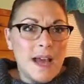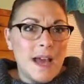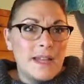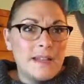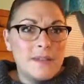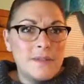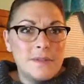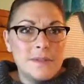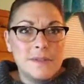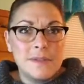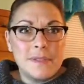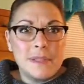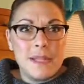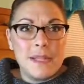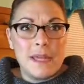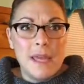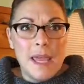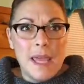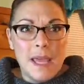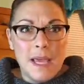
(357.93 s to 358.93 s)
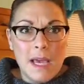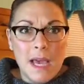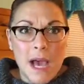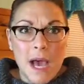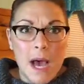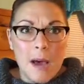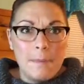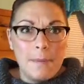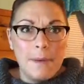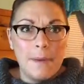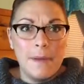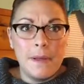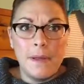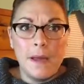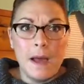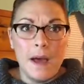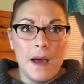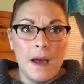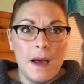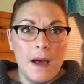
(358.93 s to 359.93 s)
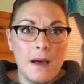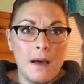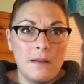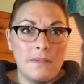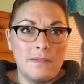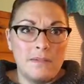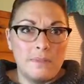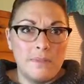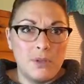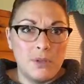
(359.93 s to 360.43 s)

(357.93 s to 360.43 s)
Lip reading: I use like a cup of